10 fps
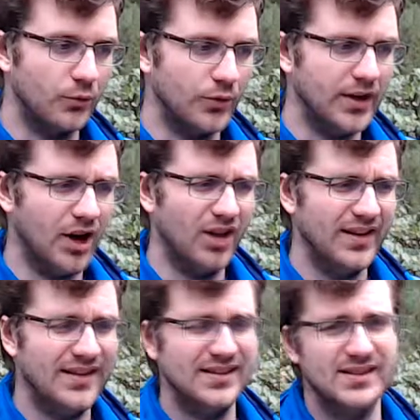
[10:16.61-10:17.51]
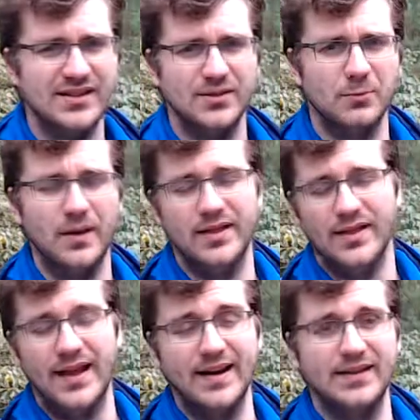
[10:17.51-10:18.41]
recall is, what
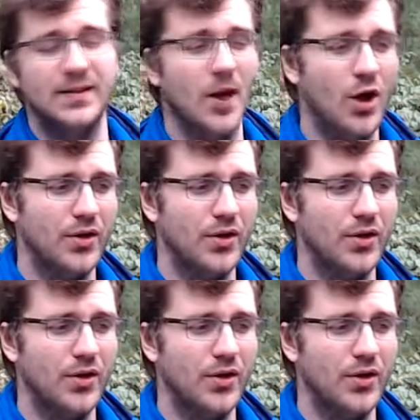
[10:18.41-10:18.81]
like all